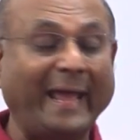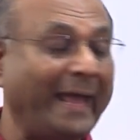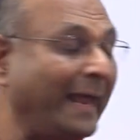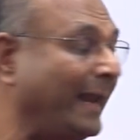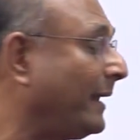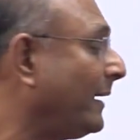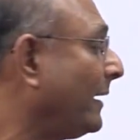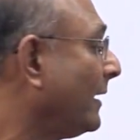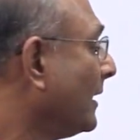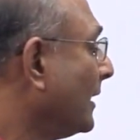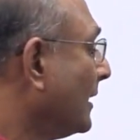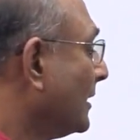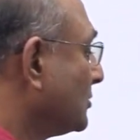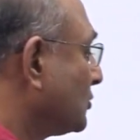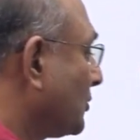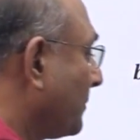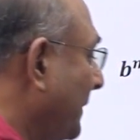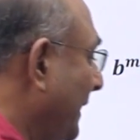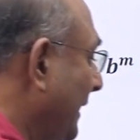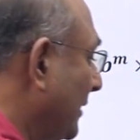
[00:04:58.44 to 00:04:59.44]
n,
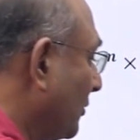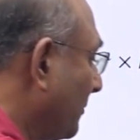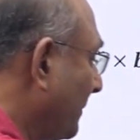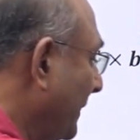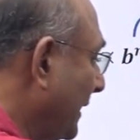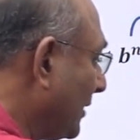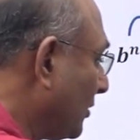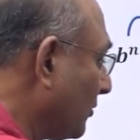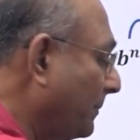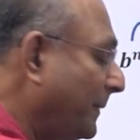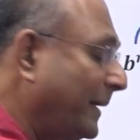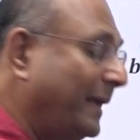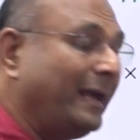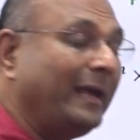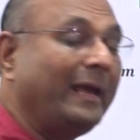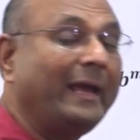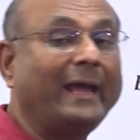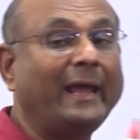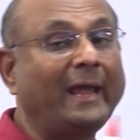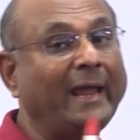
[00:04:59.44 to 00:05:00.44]
So b into
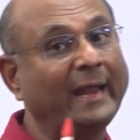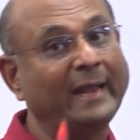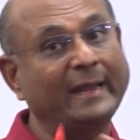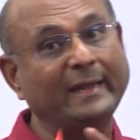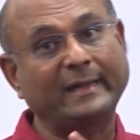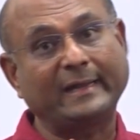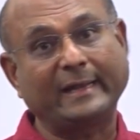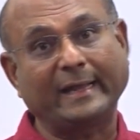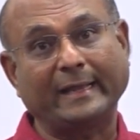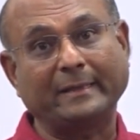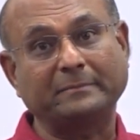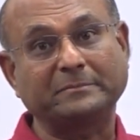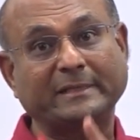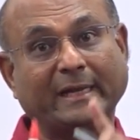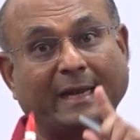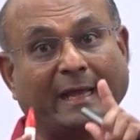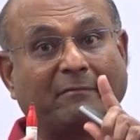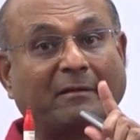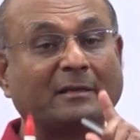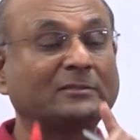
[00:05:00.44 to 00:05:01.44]
b n times. And I have